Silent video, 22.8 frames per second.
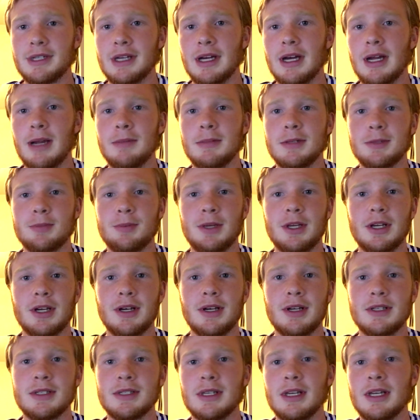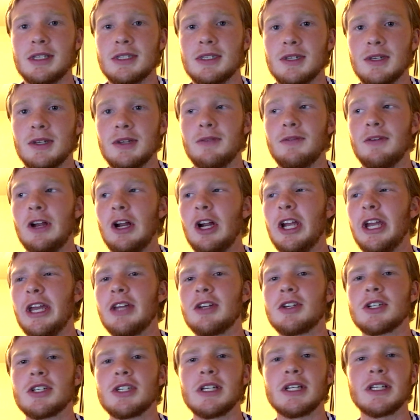time just because it's a very
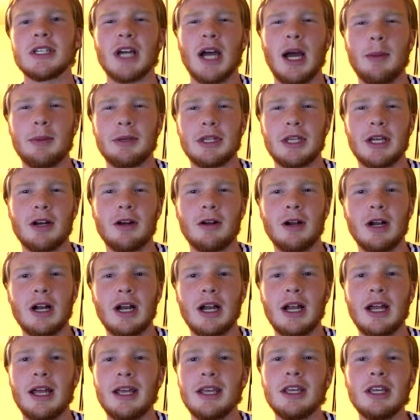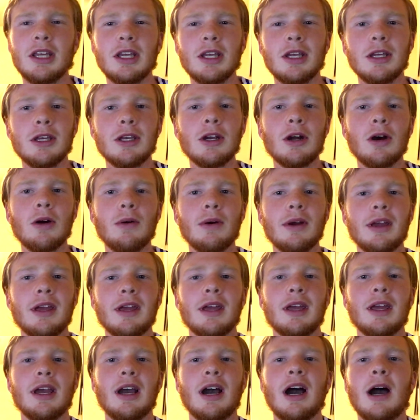interesting topic. I'm going
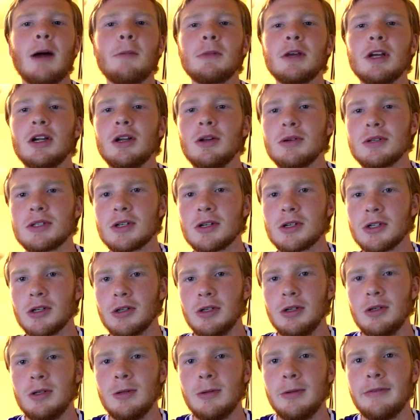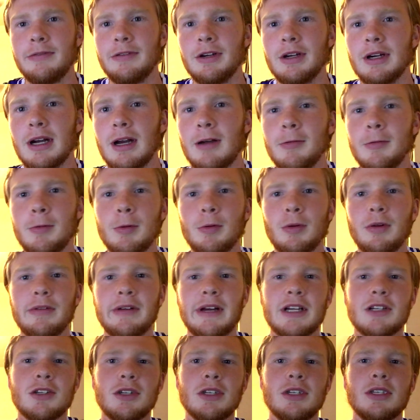to do a search on YouTube to figure out how many people have
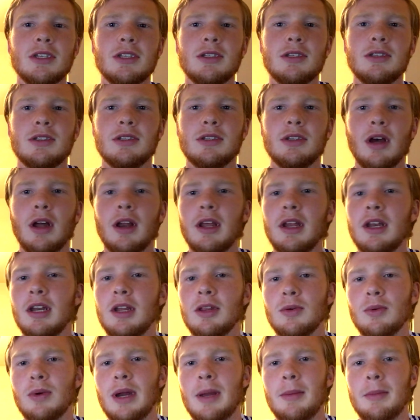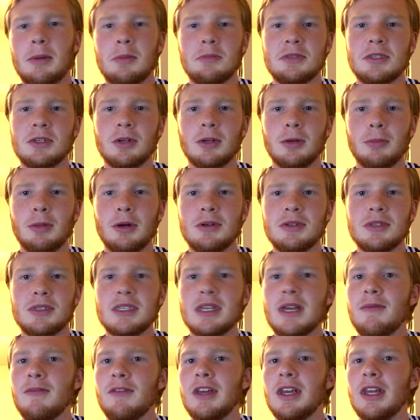actually done it. Either way, I'm still going to post the
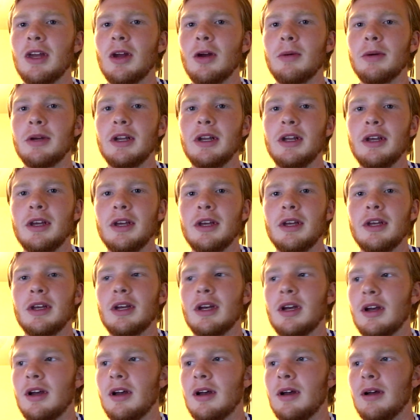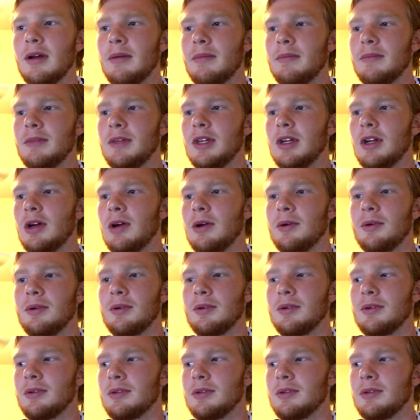same video. But, you know,